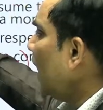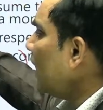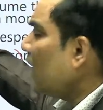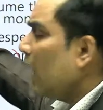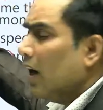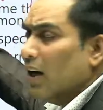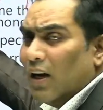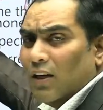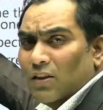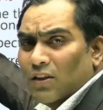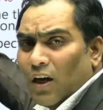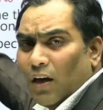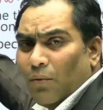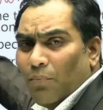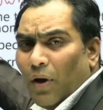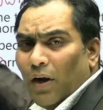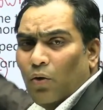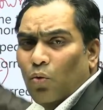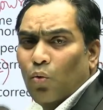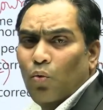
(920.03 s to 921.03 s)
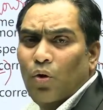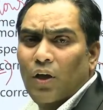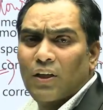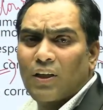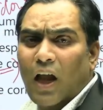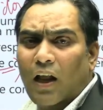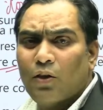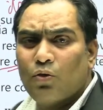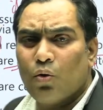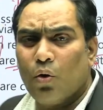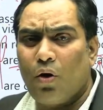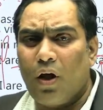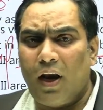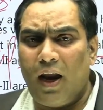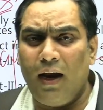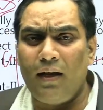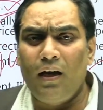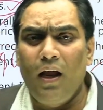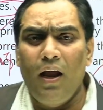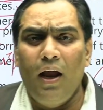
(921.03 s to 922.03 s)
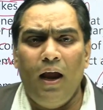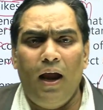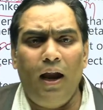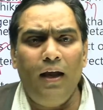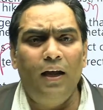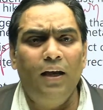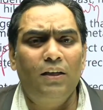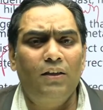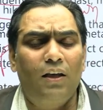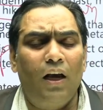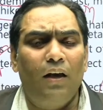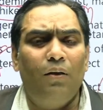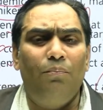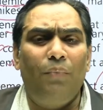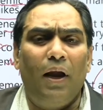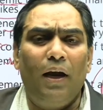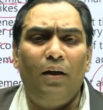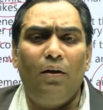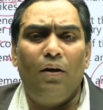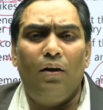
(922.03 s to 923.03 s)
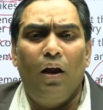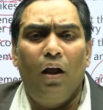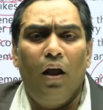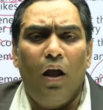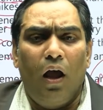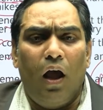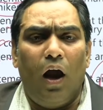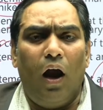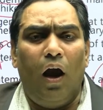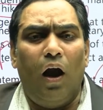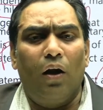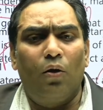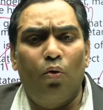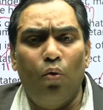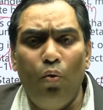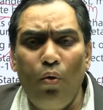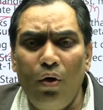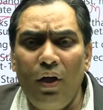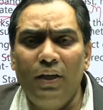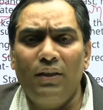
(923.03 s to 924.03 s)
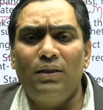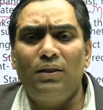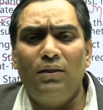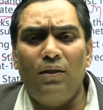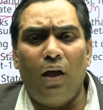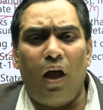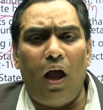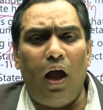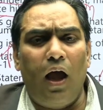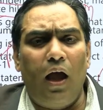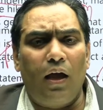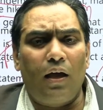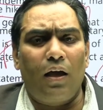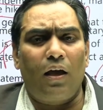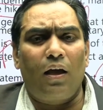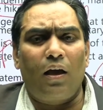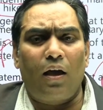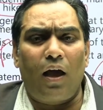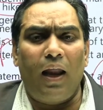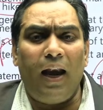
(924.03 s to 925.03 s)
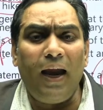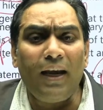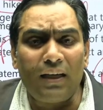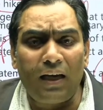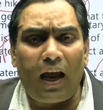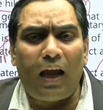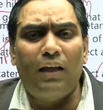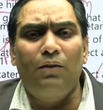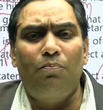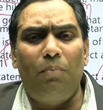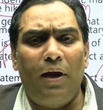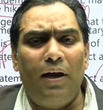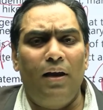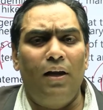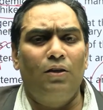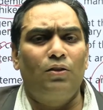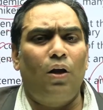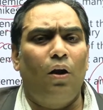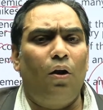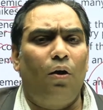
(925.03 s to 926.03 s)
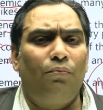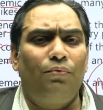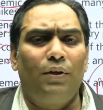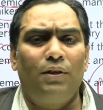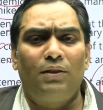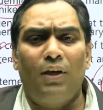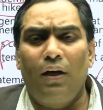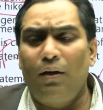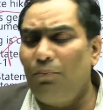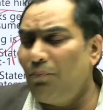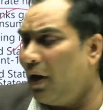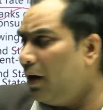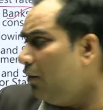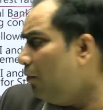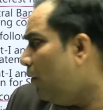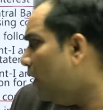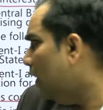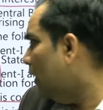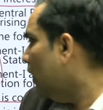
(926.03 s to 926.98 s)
and statement 2 is also correct, and statement 2 is correct explanation of statement 1.